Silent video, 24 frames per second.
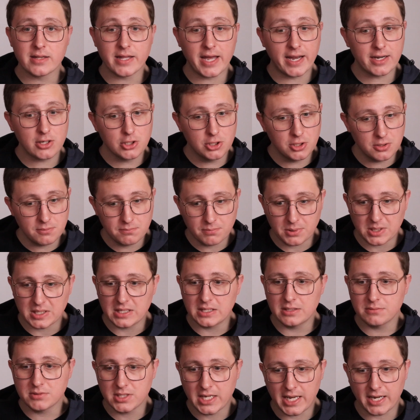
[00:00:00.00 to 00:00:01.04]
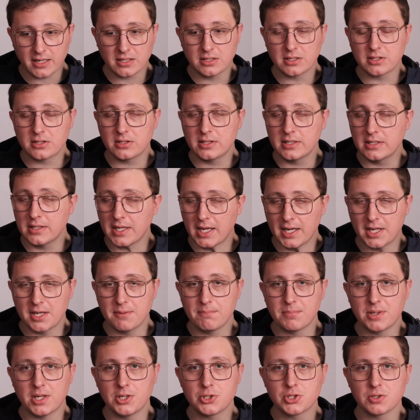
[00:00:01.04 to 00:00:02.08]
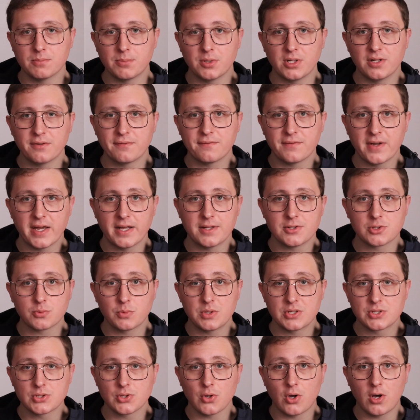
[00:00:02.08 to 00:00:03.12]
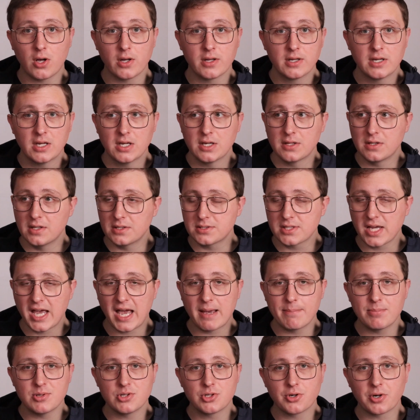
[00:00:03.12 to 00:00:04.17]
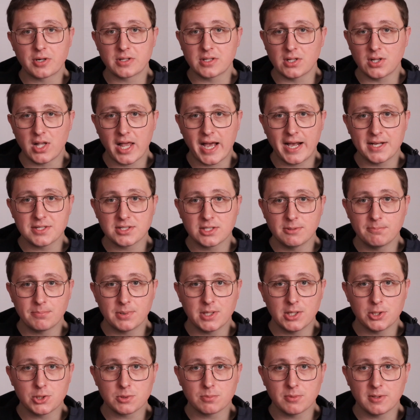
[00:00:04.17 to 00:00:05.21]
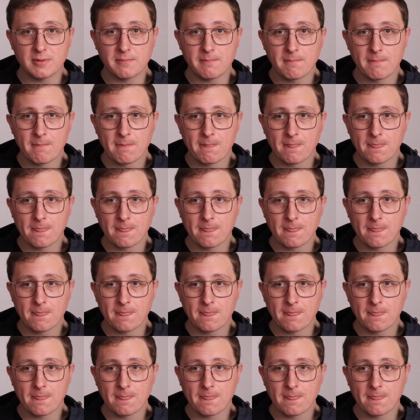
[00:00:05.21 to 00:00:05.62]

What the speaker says: That could be technically an impeachable offense. We saw this happen during the last impeachment.